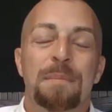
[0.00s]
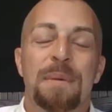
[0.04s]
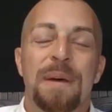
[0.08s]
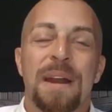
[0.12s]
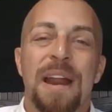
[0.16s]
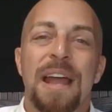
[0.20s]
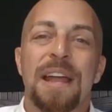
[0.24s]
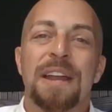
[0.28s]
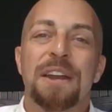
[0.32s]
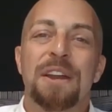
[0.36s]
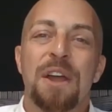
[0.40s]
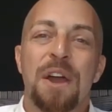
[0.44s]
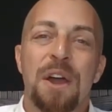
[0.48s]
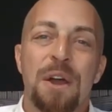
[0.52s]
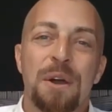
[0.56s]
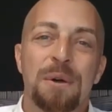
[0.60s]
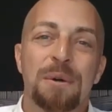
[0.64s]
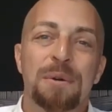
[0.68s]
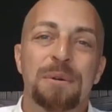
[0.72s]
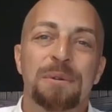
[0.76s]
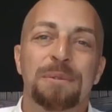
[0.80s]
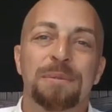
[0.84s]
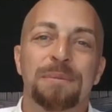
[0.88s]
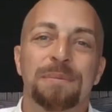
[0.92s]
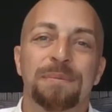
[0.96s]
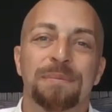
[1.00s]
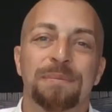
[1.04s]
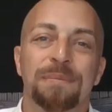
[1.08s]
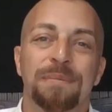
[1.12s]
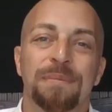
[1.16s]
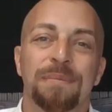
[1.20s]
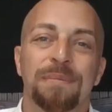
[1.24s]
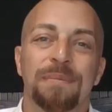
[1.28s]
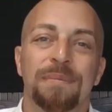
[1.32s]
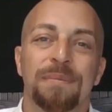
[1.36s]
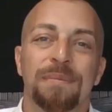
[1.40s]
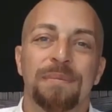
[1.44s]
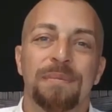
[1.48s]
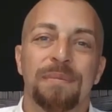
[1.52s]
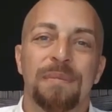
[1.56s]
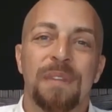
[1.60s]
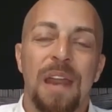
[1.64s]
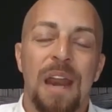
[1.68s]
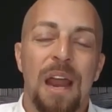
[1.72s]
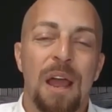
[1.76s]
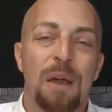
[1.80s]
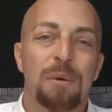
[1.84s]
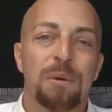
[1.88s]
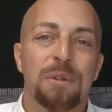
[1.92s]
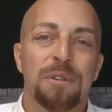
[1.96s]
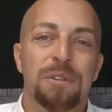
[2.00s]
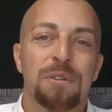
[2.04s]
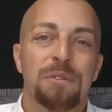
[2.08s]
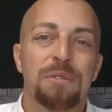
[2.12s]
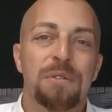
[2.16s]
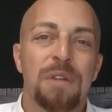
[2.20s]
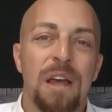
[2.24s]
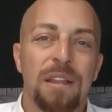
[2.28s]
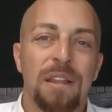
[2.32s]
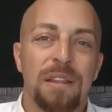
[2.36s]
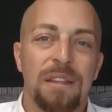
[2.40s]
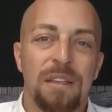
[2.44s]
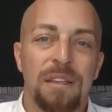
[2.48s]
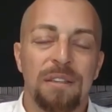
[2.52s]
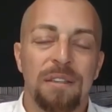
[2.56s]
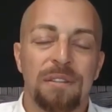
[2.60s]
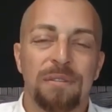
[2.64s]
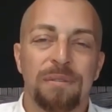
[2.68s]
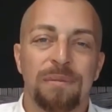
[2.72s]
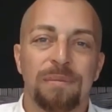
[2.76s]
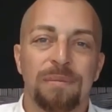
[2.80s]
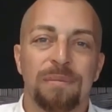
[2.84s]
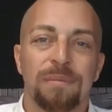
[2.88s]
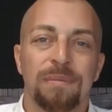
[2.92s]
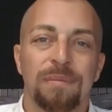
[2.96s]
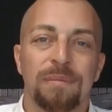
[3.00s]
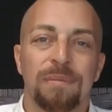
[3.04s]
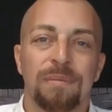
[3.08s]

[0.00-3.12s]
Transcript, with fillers: But I know that I will do nothing